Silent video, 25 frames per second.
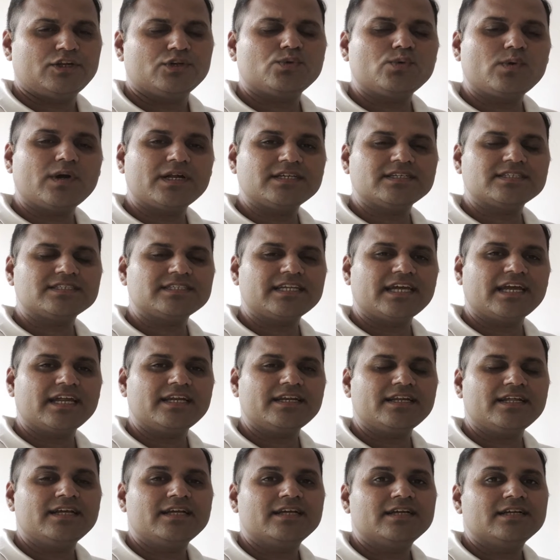To
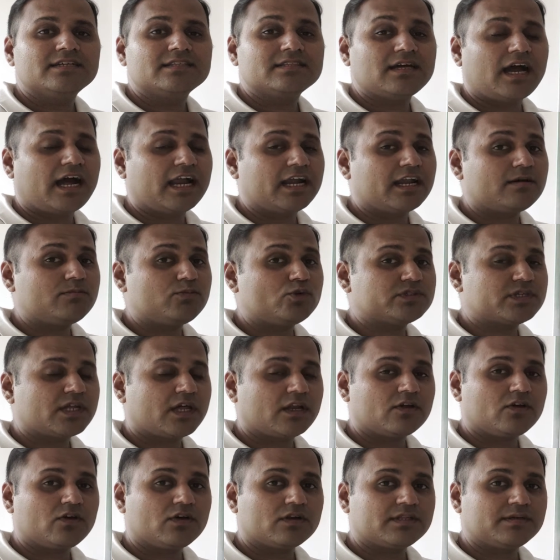understand the AdaBoost
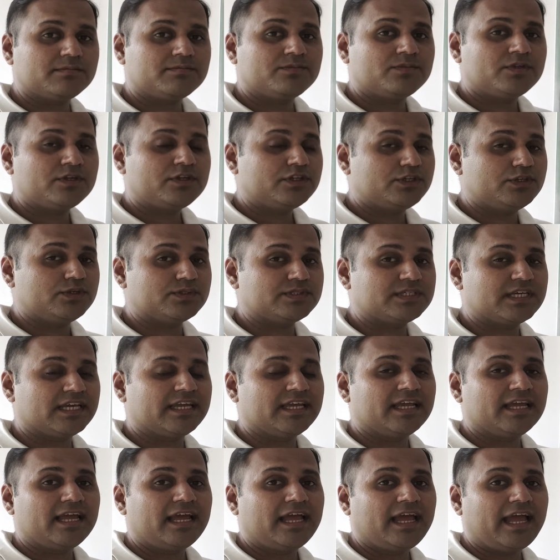algorithm
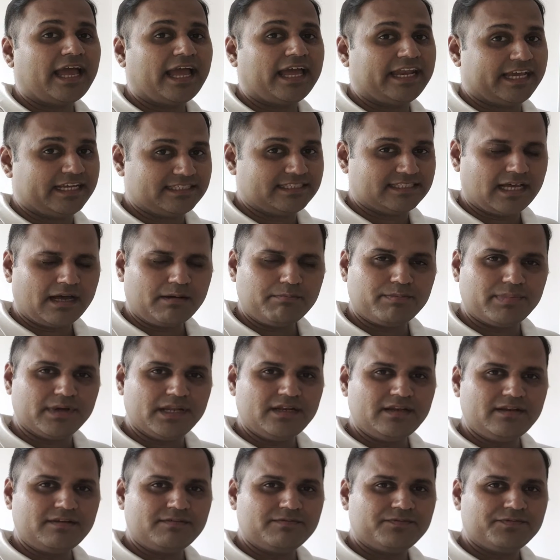using an
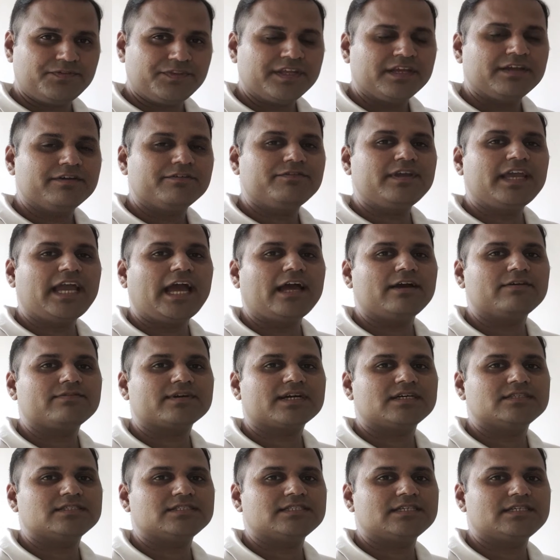example, we have
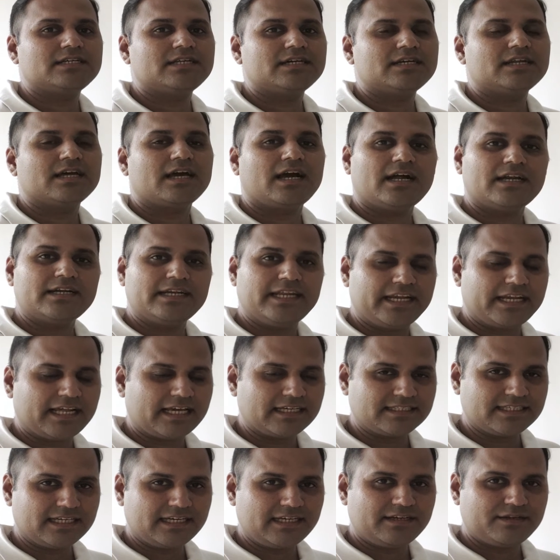considered a
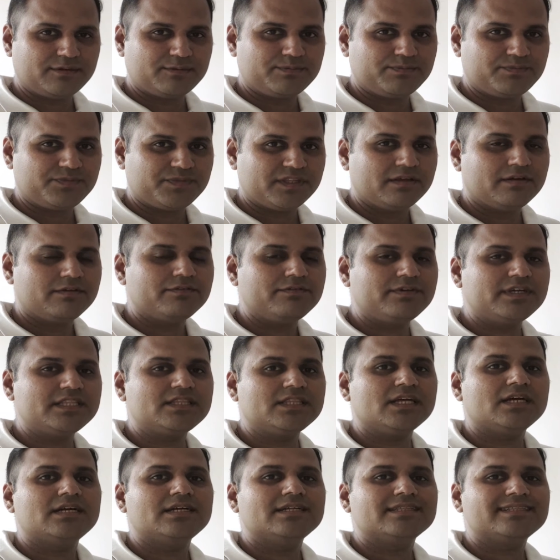dataset
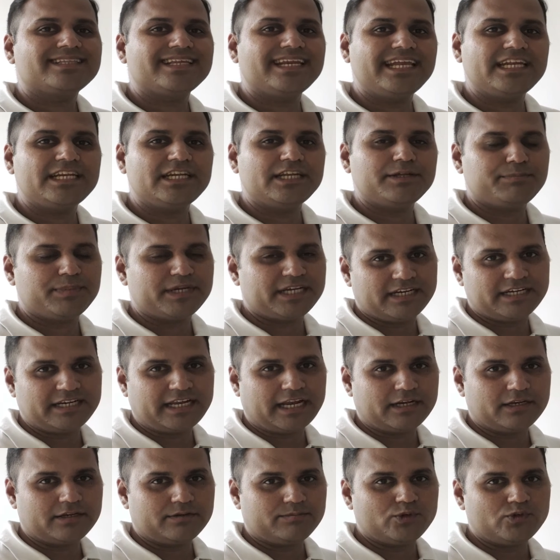with 3 independent
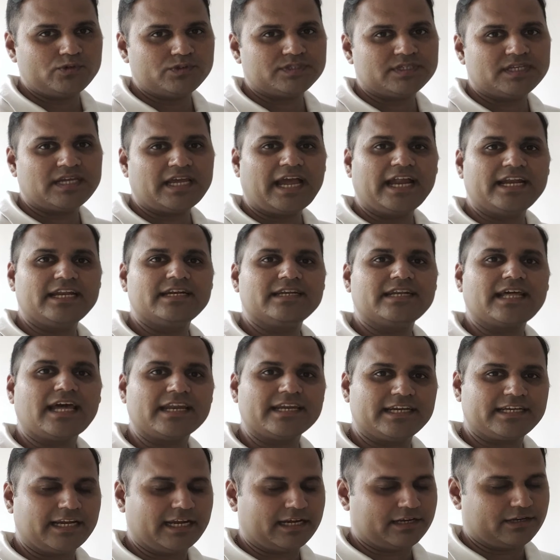attributes and a
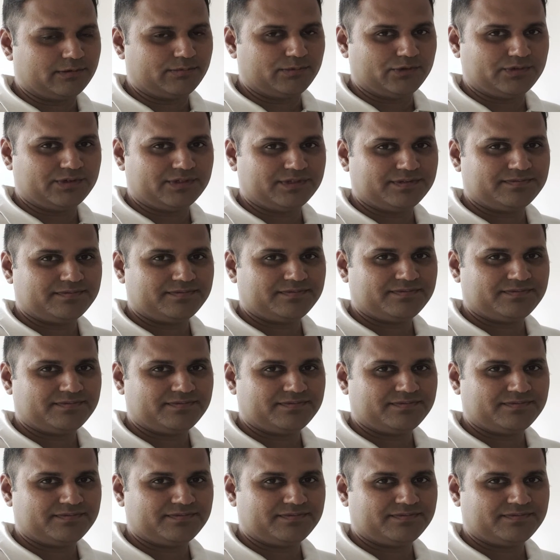target attribute.